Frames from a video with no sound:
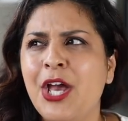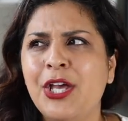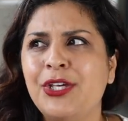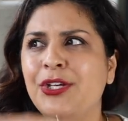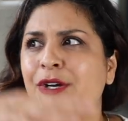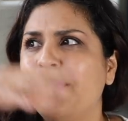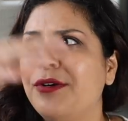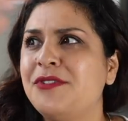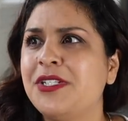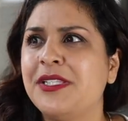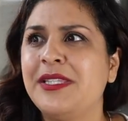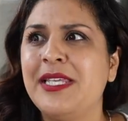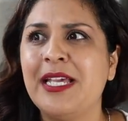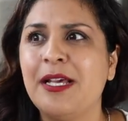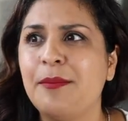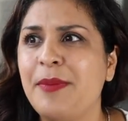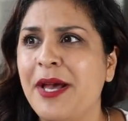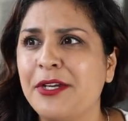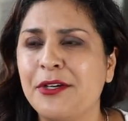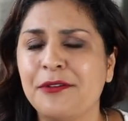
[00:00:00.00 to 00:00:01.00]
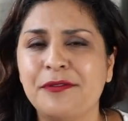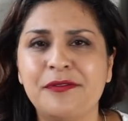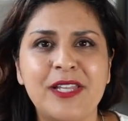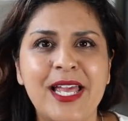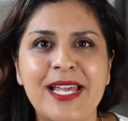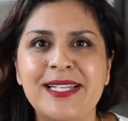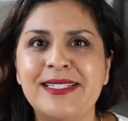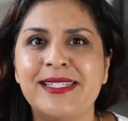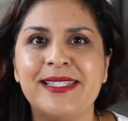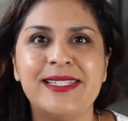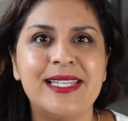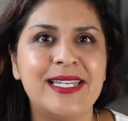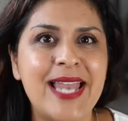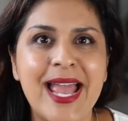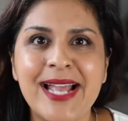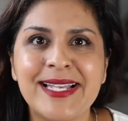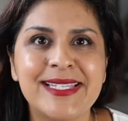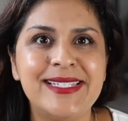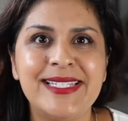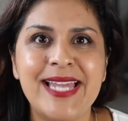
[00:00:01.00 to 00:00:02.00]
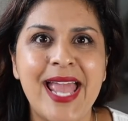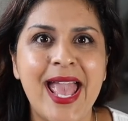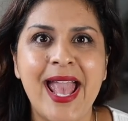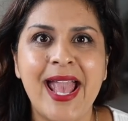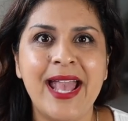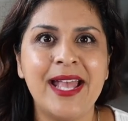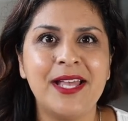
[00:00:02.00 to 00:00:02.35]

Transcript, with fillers: You don't have to think about your flights the next day.